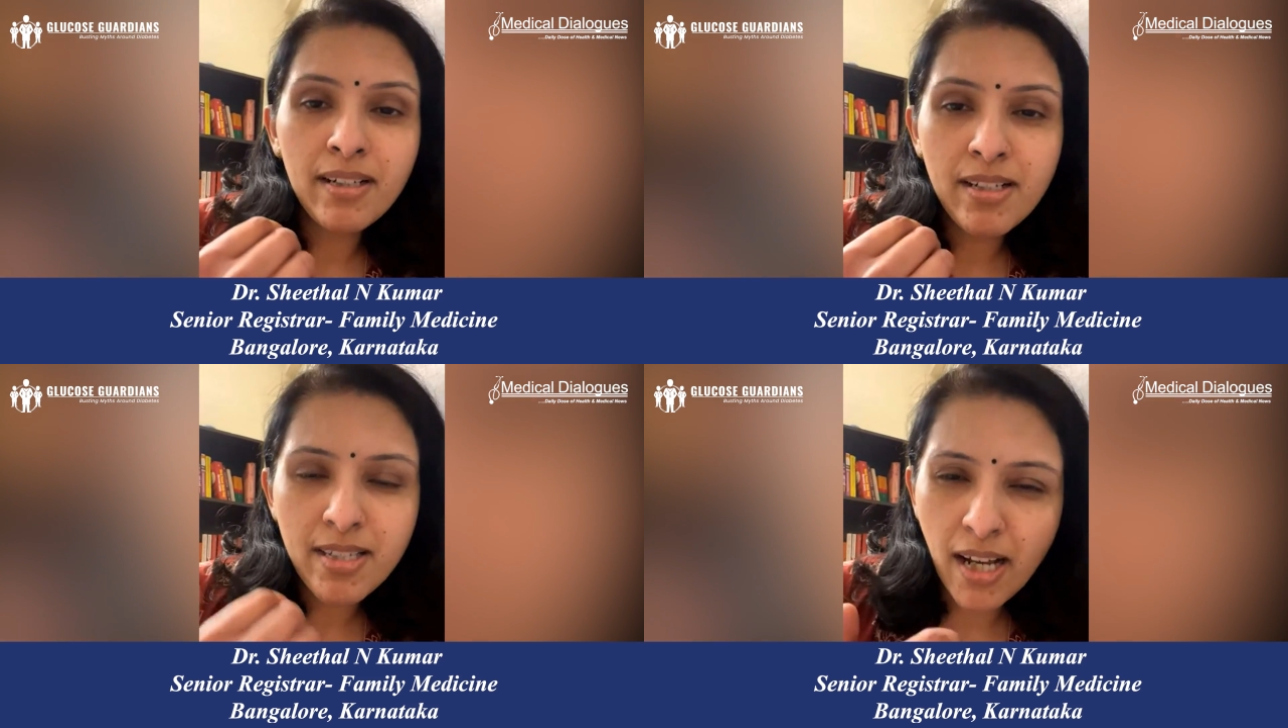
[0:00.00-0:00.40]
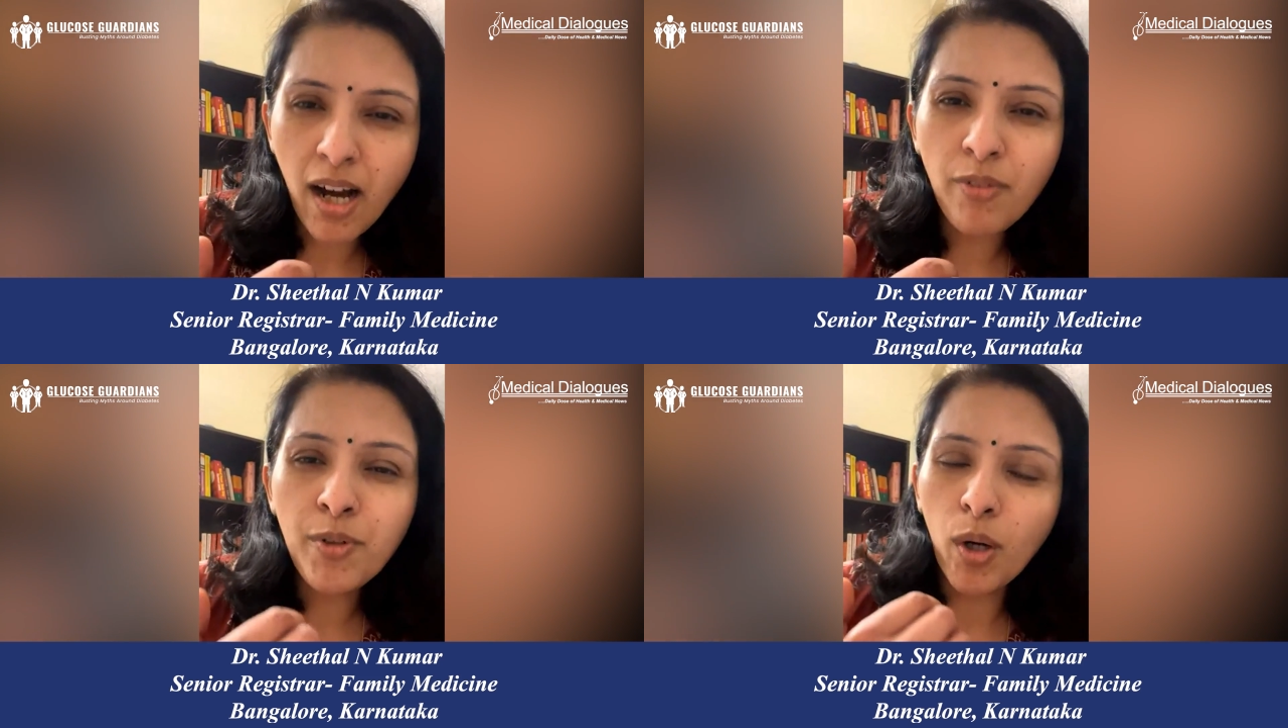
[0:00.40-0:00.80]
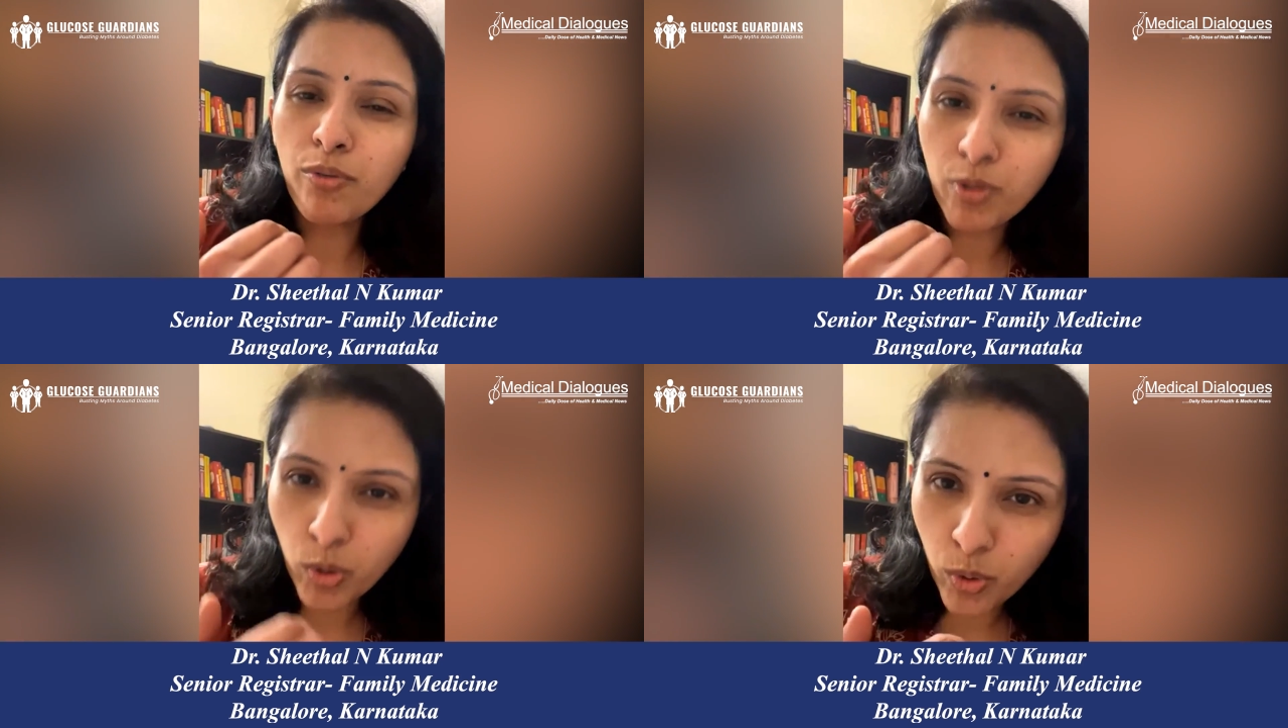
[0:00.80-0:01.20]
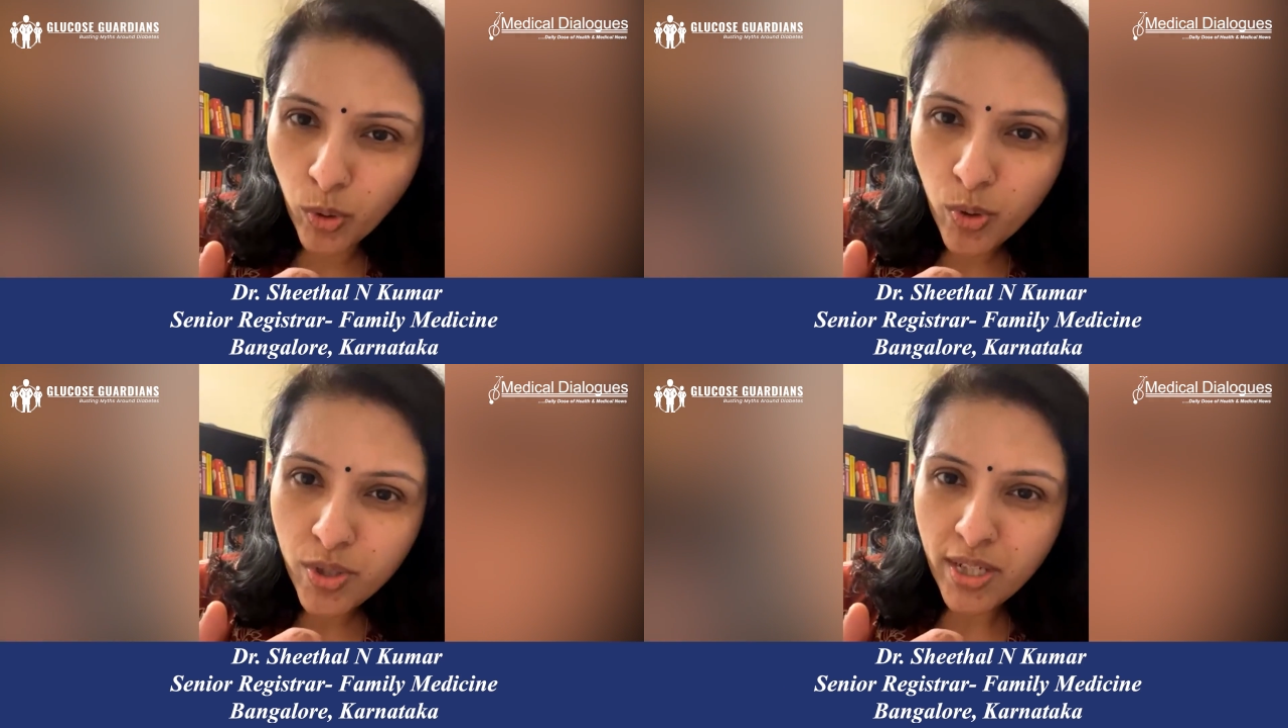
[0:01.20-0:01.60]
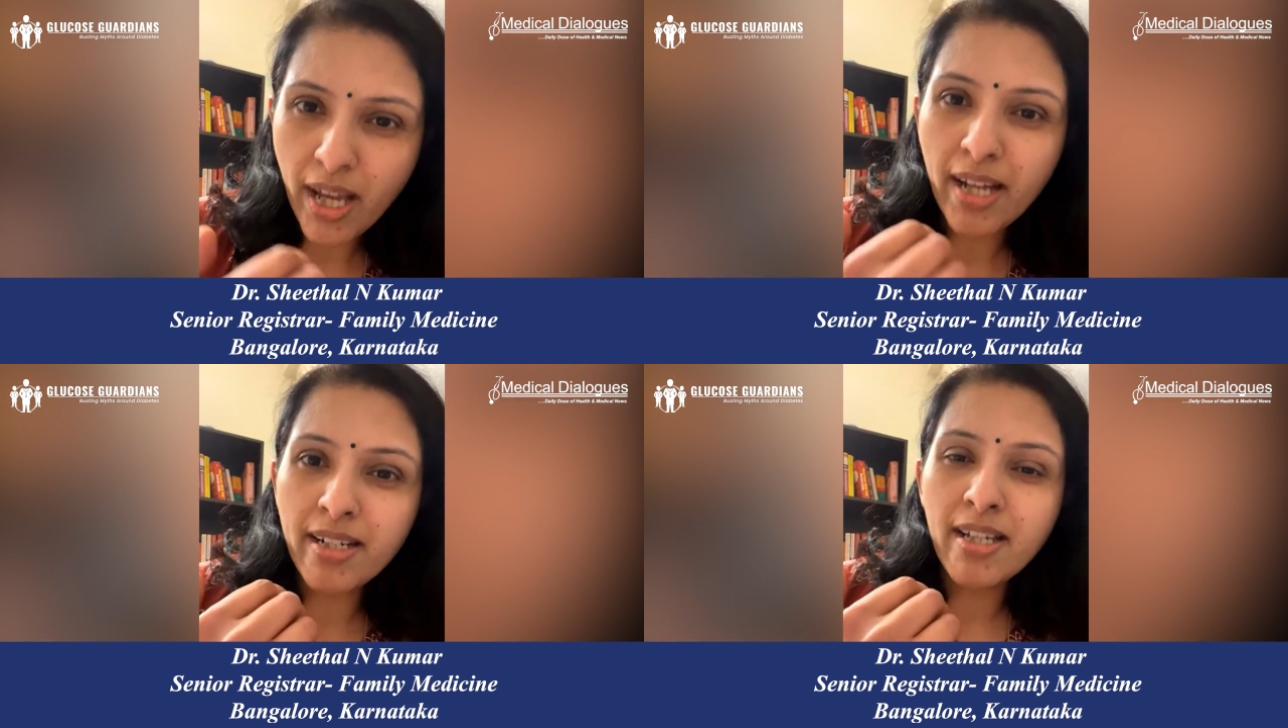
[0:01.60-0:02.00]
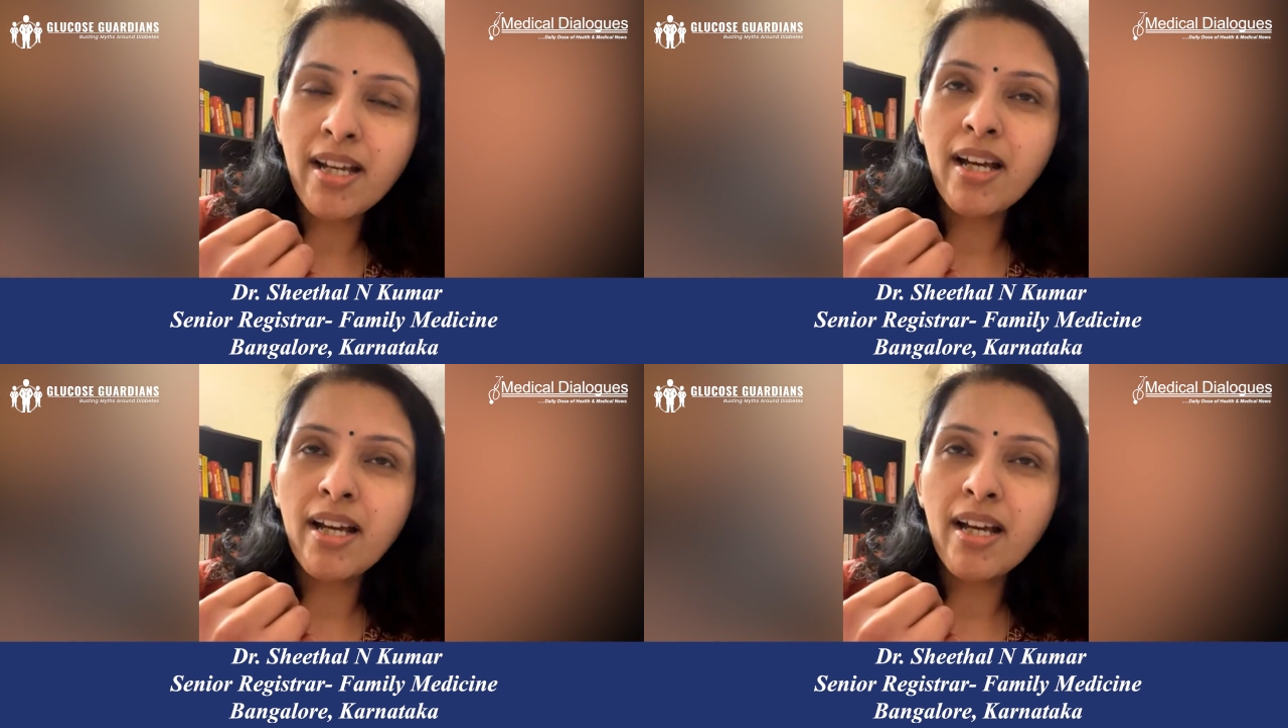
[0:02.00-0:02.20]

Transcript: starved of glucose and